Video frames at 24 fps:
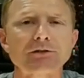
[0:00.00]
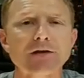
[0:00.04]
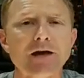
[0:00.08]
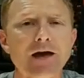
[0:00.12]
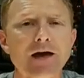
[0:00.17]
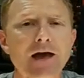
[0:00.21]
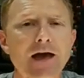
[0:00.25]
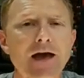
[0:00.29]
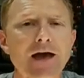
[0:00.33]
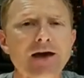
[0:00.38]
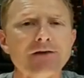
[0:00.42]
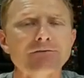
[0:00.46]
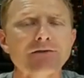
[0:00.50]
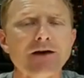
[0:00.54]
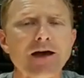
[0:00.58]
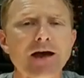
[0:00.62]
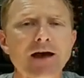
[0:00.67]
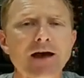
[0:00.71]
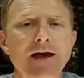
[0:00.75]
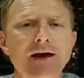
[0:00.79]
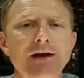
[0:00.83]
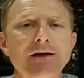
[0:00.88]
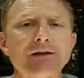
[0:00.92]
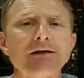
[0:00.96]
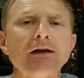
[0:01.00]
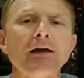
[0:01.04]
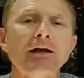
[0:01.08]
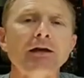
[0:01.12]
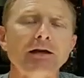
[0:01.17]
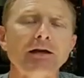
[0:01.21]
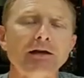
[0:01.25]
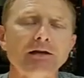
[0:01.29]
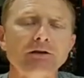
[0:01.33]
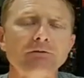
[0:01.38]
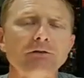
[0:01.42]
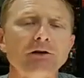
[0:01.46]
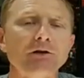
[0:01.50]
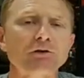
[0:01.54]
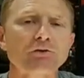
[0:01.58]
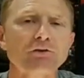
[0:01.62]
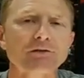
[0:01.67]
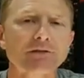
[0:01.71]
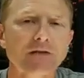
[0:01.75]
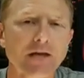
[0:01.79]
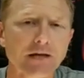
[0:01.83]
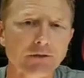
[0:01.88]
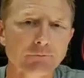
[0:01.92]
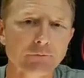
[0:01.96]
I have had individuals
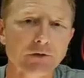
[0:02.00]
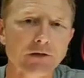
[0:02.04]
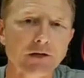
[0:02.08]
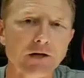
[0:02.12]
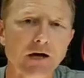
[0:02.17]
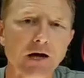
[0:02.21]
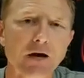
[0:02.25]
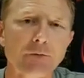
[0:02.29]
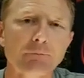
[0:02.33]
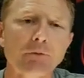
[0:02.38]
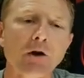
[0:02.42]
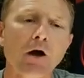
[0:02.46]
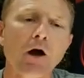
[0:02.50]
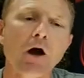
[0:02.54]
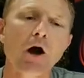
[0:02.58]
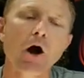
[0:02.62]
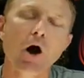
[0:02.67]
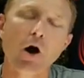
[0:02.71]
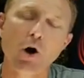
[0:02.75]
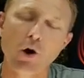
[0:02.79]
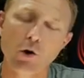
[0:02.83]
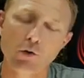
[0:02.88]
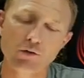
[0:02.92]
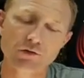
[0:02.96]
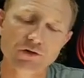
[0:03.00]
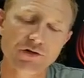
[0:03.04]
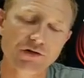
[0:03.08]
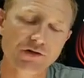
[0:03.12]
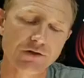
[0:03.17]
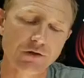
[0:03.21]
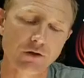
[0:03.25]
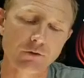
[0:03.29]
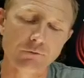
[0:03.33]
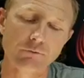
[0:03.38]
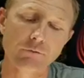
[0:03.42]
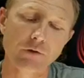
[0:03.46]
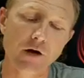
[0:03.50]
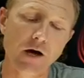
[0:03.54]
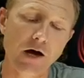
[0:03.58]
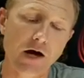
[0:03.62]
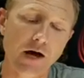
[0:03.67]
take me up on some